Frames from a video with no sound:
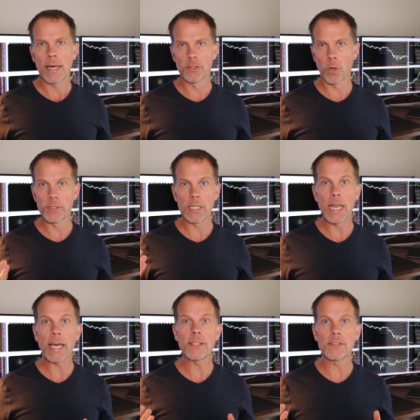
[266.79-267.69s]
And so it's a
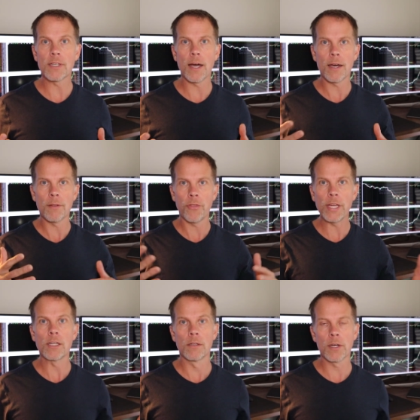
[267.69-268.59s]
nice uh,
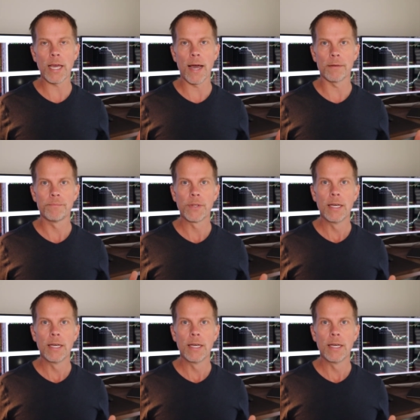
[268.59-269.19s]
thing to look at.